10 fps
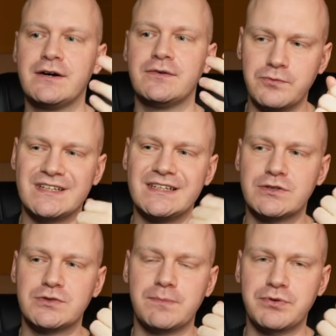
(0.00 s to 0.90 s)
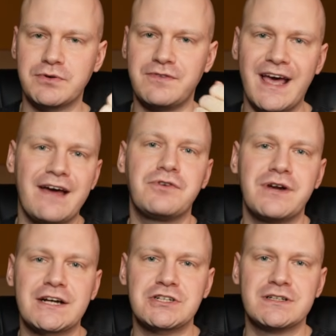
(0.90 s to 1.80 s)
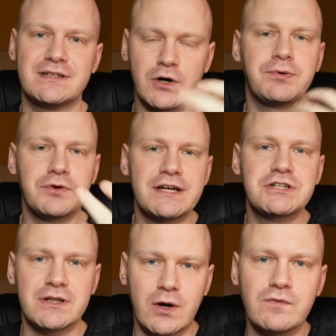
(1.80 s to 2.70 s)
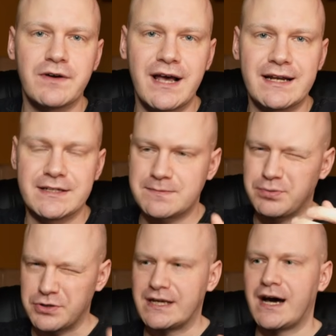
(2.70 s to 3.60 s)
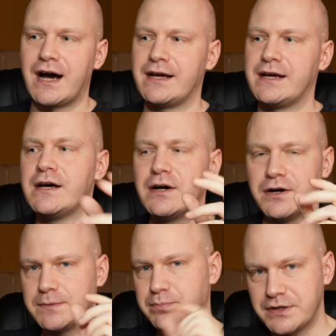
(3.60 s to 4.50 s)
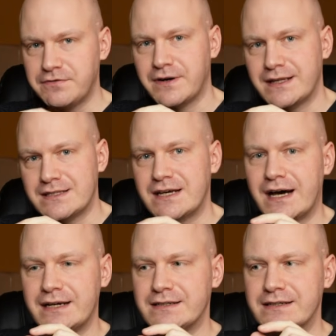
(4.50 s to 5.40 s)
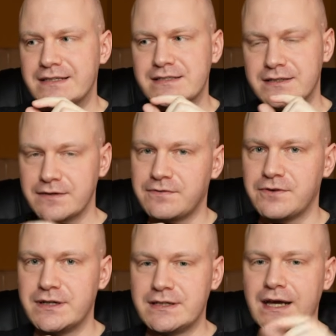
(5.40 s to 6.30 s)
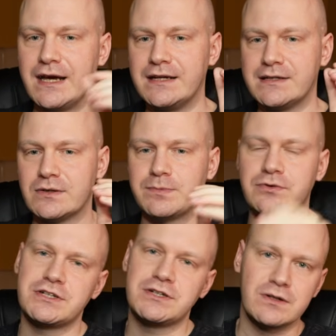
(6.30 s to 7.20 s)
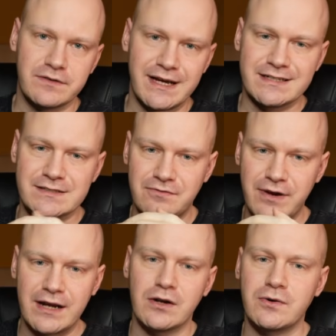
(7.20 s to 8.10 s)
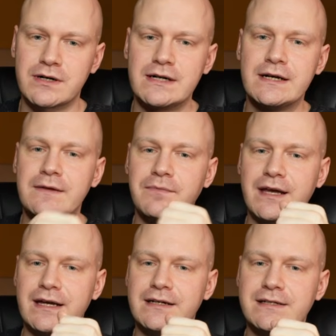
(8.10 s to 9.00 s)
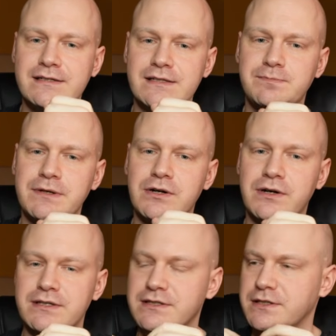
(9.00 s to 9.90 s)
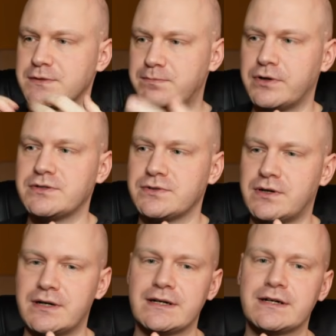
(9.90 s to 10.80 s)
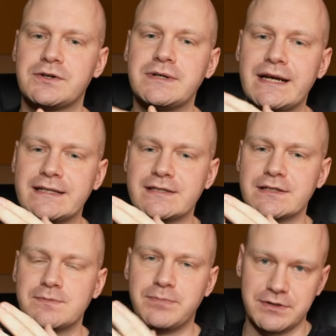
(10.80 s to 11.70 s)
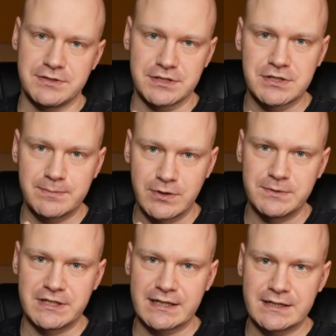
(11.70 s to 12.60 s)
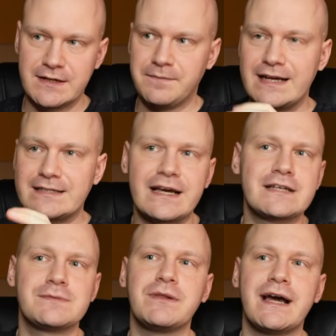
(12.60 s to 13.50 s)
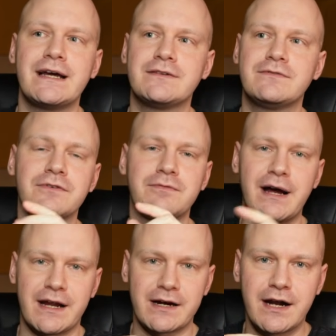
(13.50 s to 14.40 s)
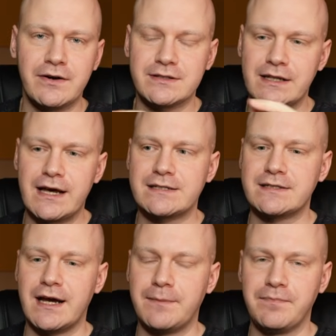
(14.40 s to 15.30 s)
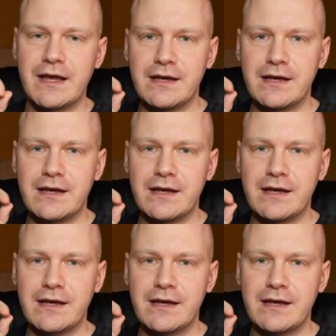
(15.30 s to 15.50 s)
would need to approve every action, the operational overhead is pretty high. On the Prefund side, it's different and the operational overhead is way lower. And this is because the sponsor creates a sponsorship object. As I explained with my account the last time,